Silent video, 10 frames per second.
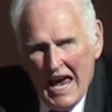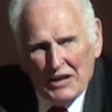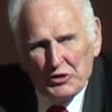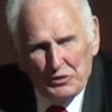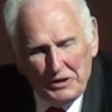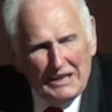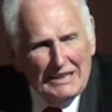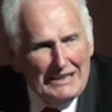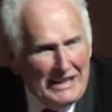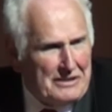during an
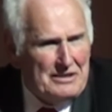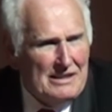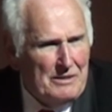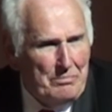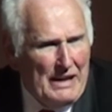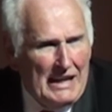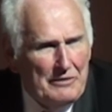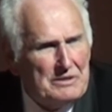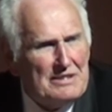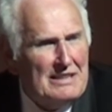election
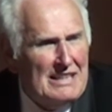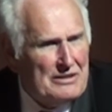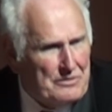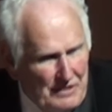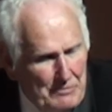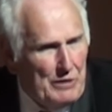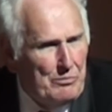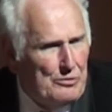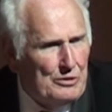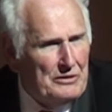campaign, which is extremely
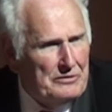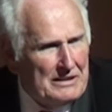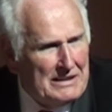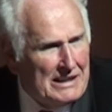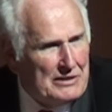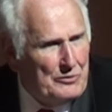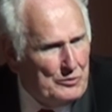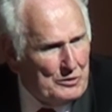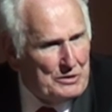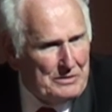important for the next
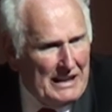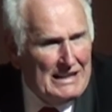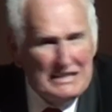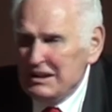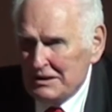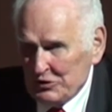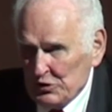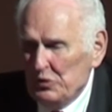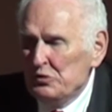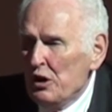4 to 8
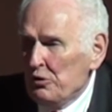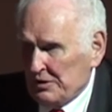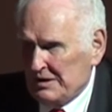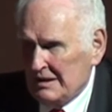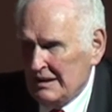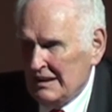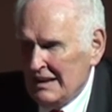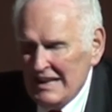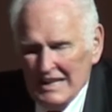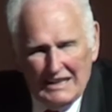years, who knows,
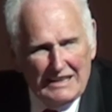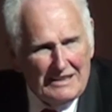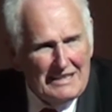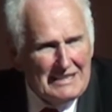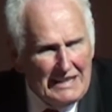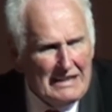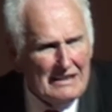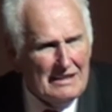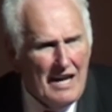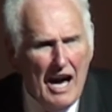not a
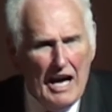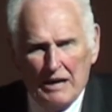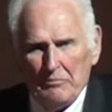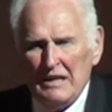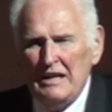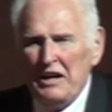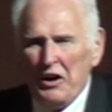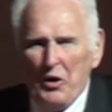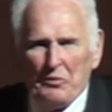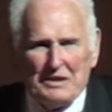single time
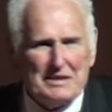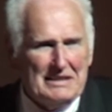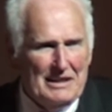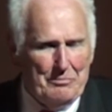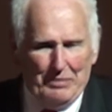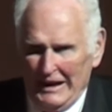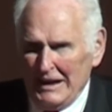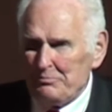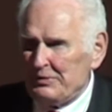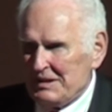was the
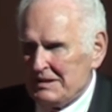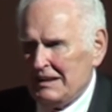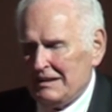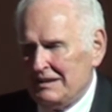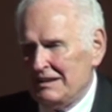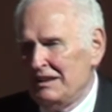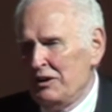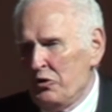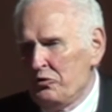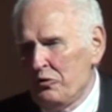plan presented
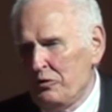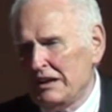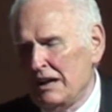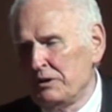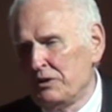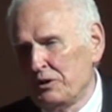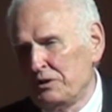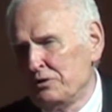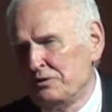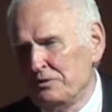for what are we
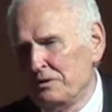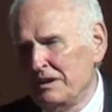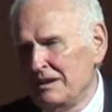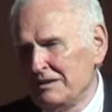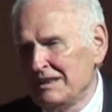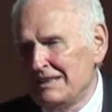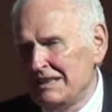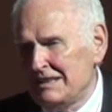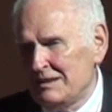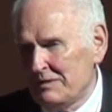going to do on a
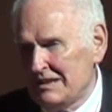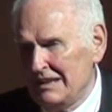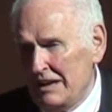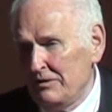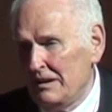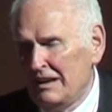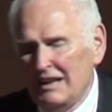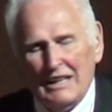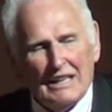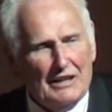systems level
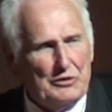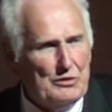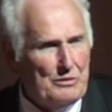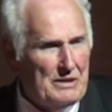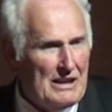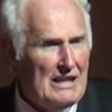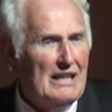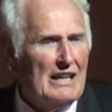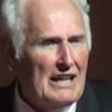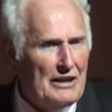in
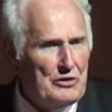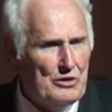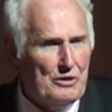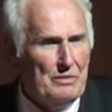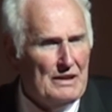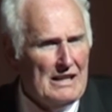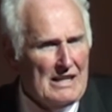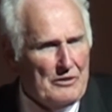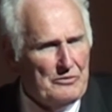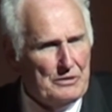Germany, in Europe,
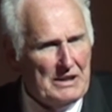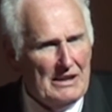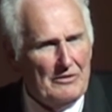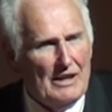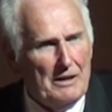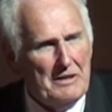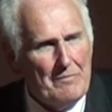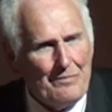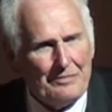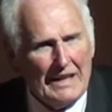for the environment.
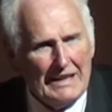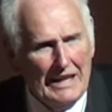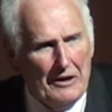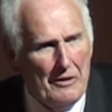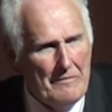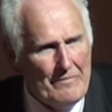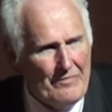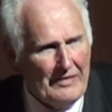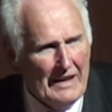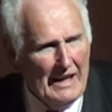Now,
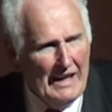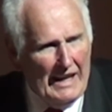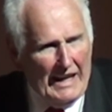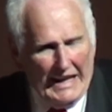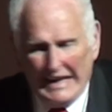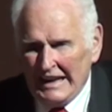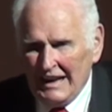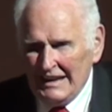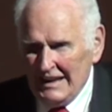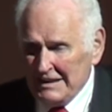
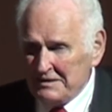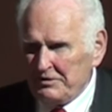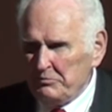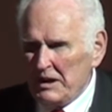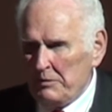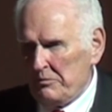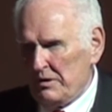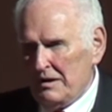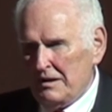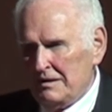let us
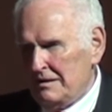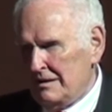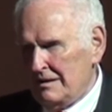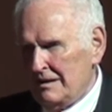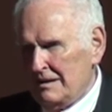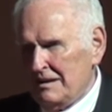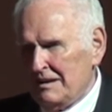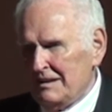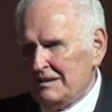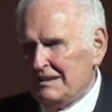remember
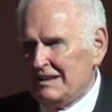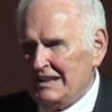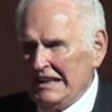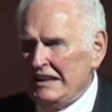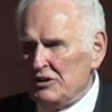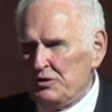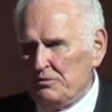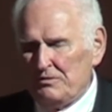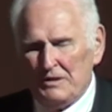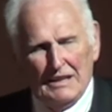the key
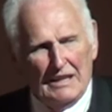issue,